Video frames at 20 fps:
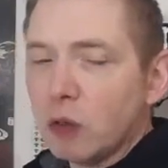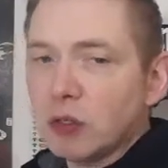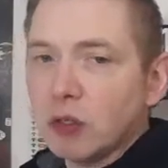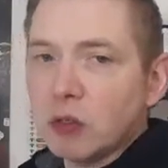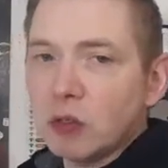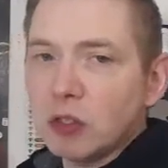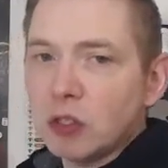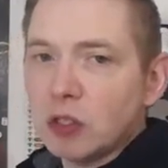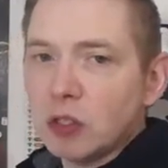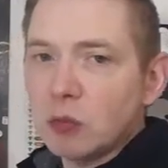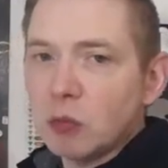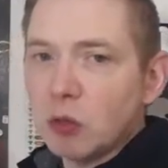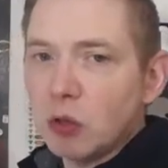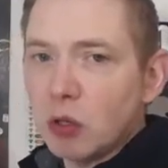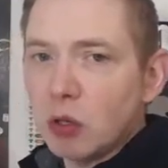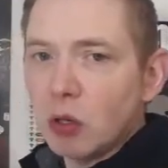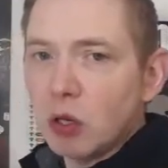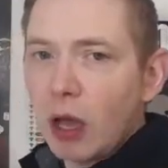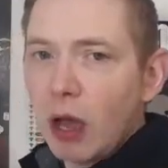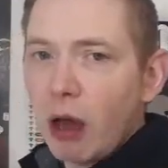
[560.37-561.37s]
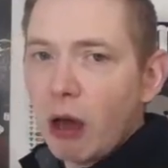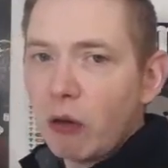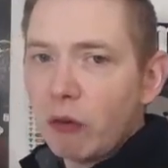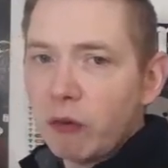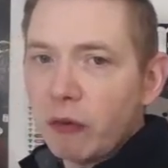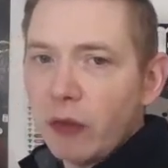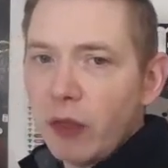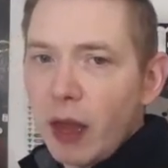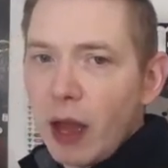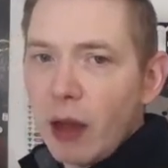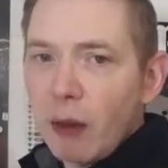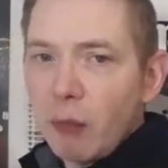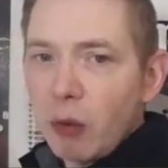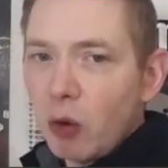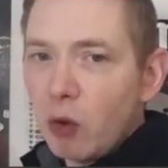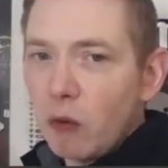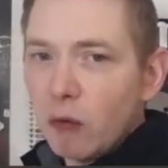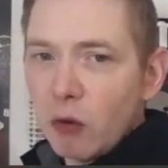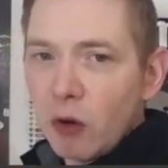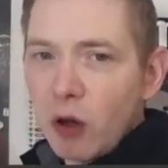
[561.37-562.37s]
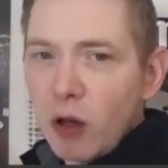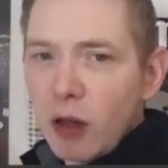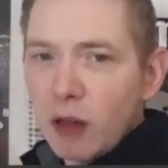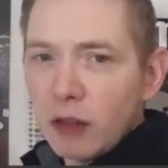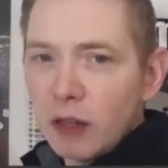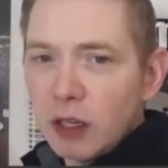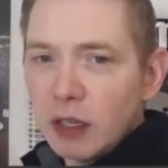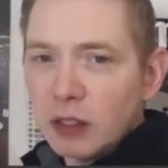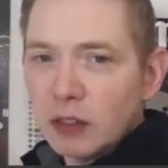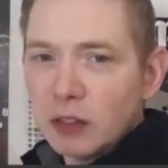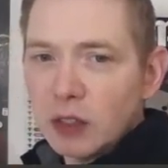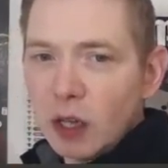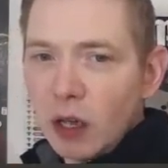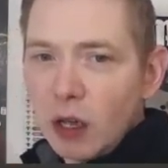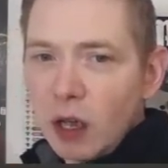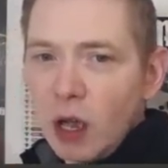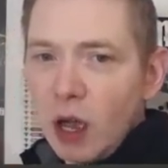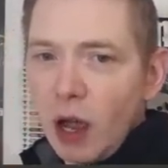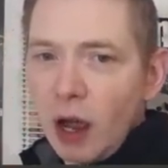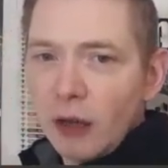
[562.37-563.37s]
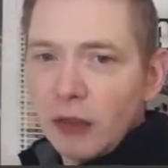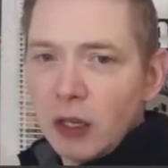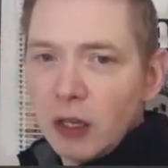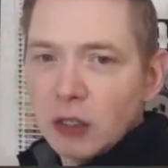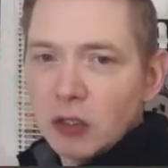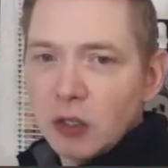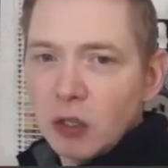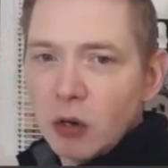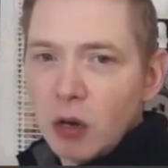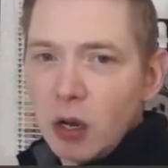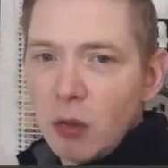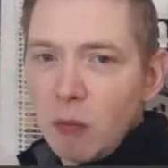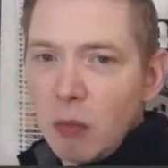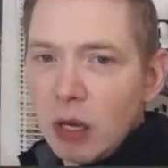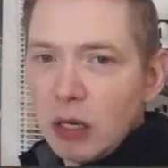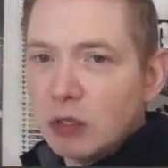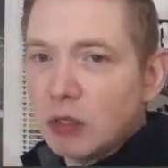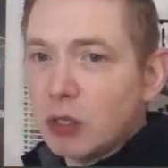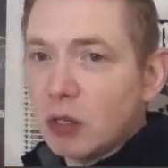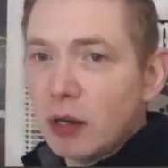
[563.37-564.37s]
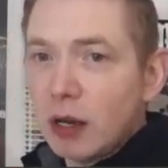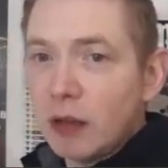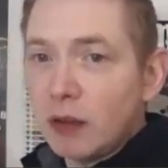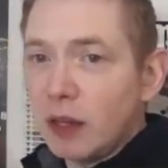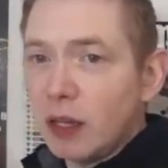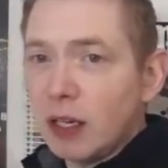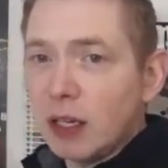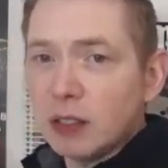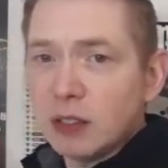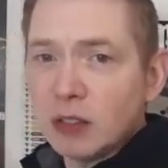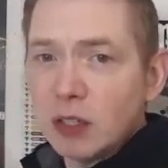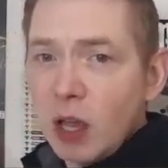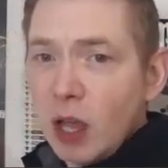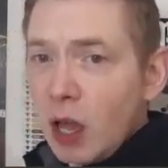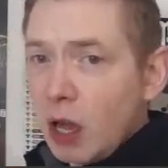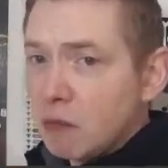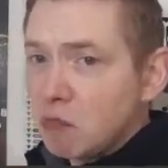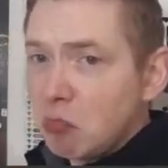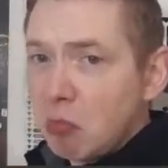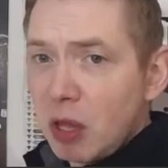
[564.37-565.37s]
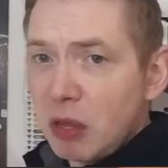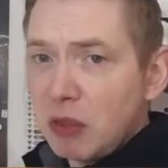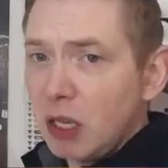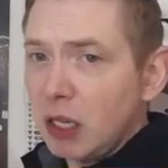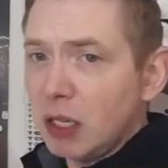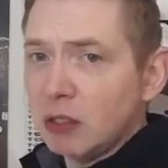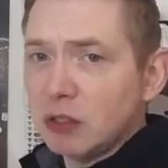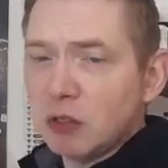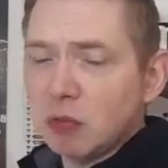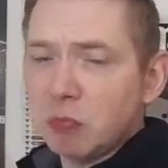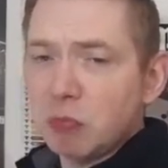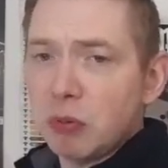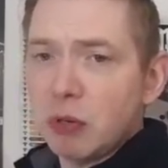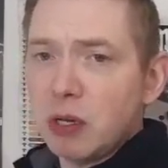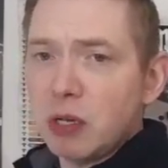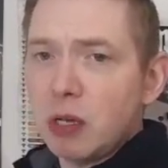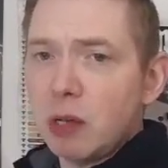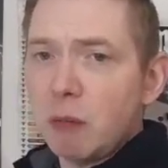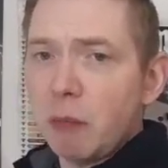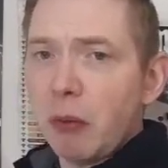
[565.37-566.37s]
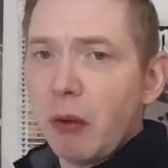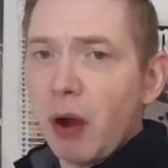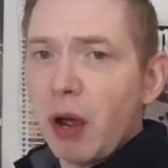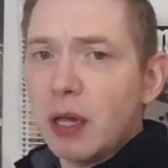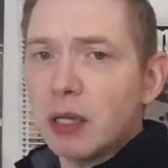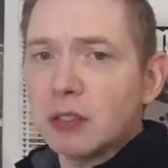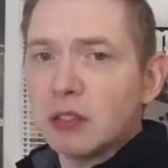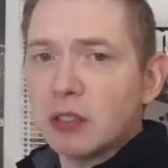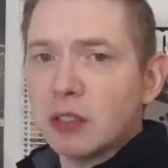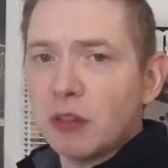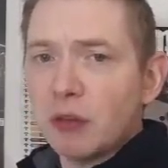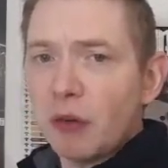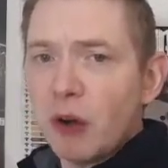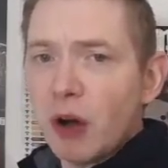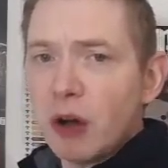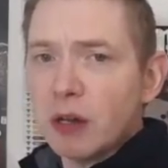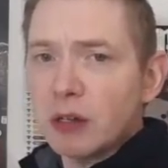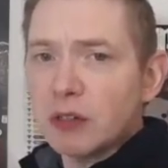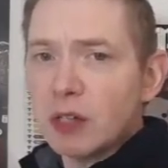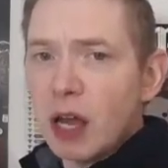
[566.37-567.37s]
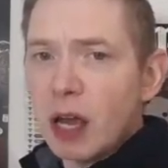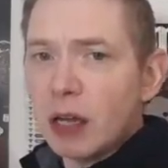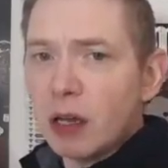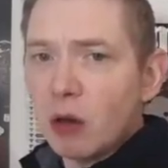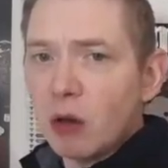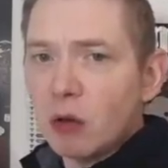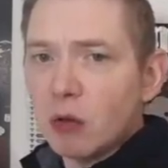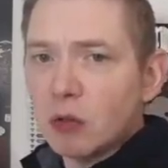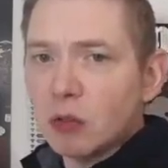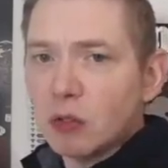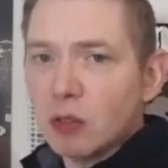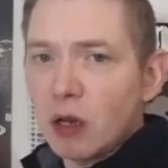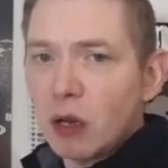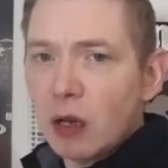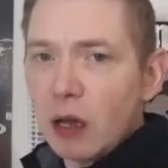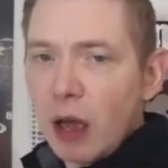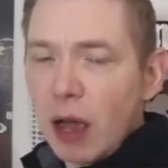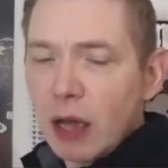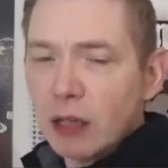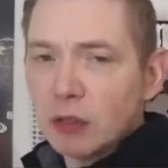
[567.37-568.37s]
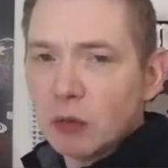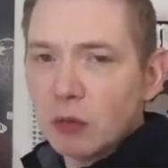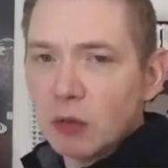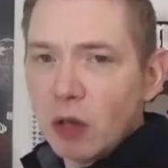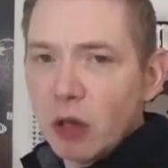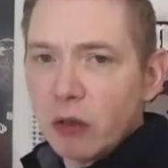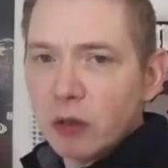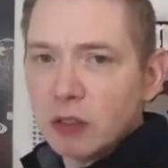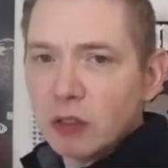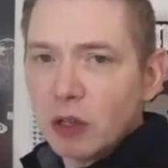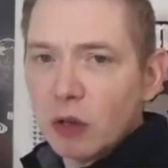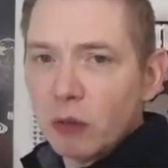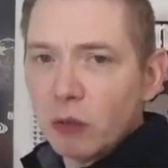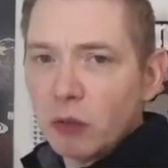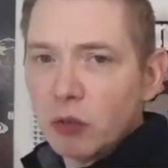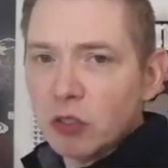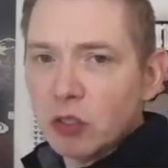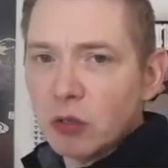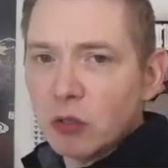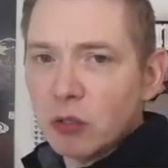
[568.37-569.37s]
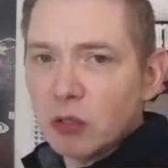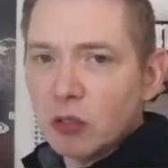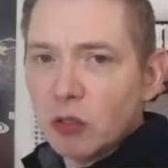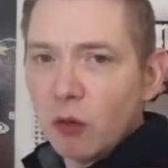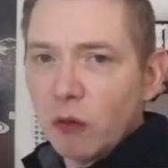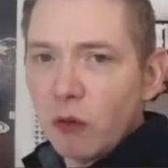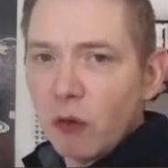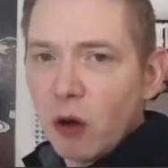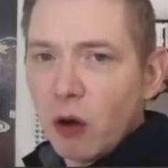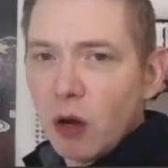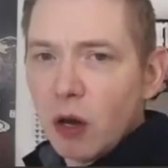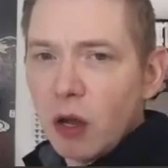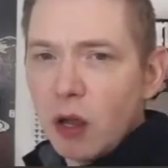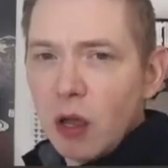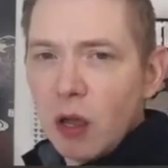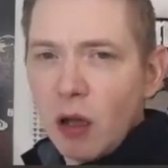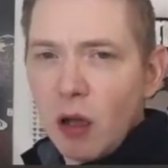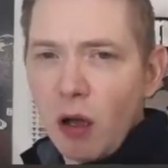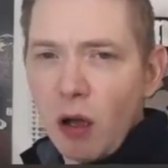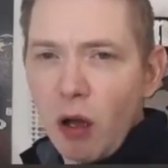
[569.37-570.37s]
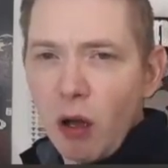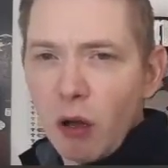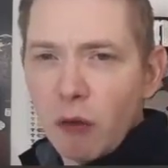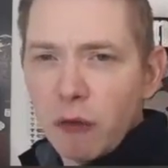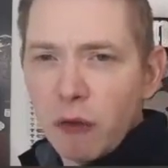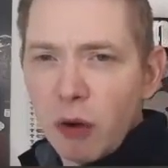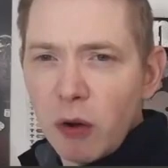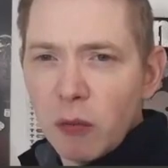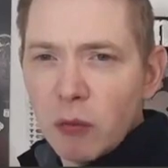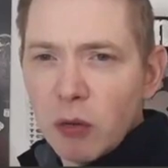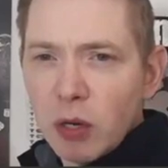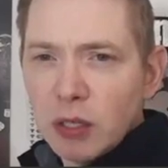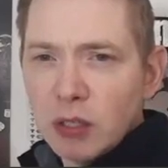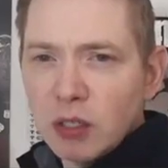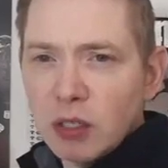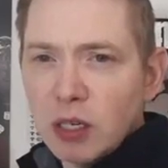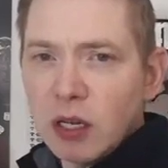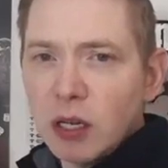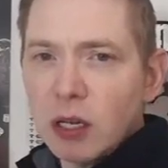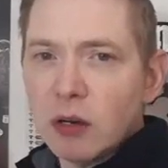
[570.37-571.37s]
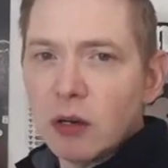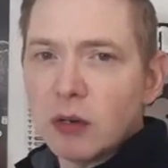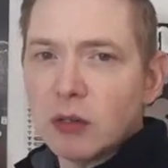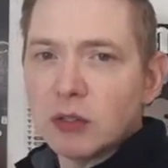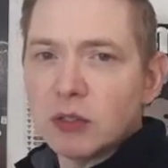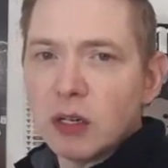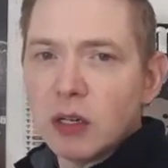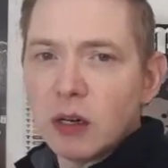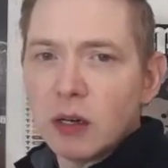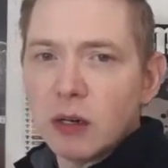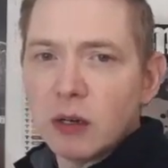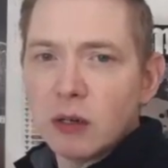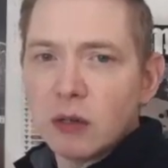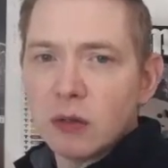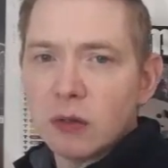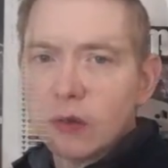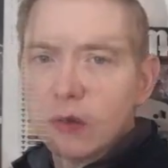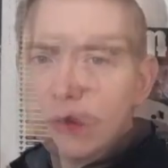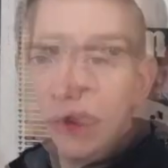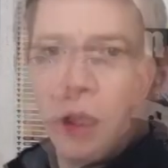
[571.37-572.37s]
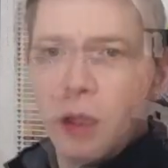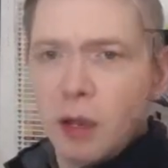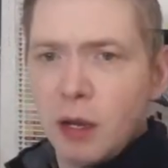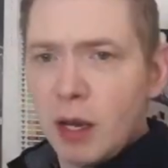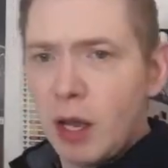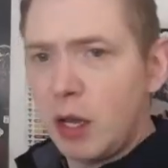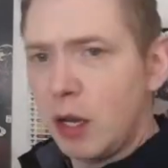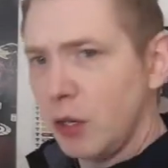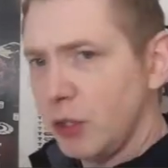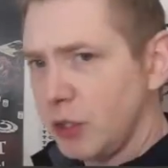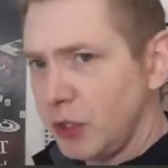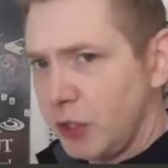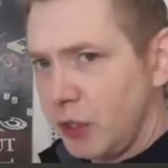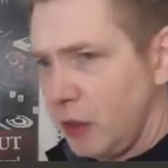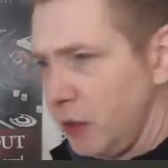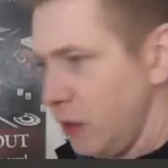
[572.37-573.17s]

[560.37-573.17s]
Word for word: So just look out for that. But overall, I think it's a I think it's a great miniature, and I think it's I think it's a pretty good price as far as that goes, uh, as with all the stuff we show you so far uh, from Raging Heroes here. Now here's